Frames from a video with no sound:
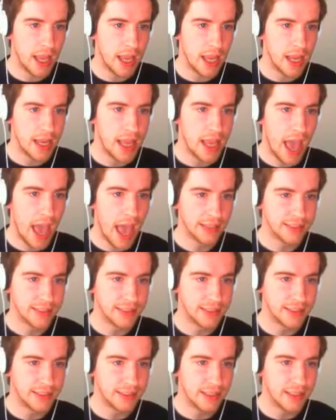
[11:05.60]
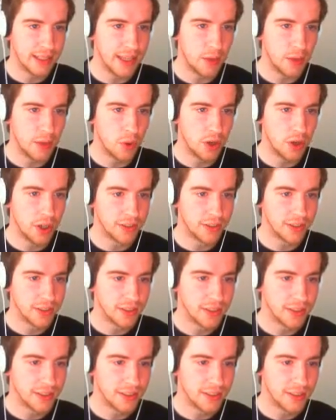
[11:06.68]
Yes, it would.
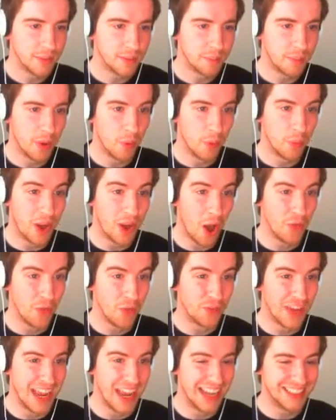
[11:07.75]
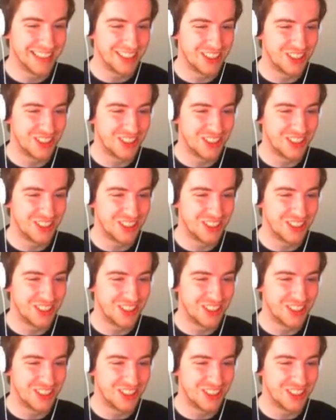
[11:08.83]
But we got the flinch.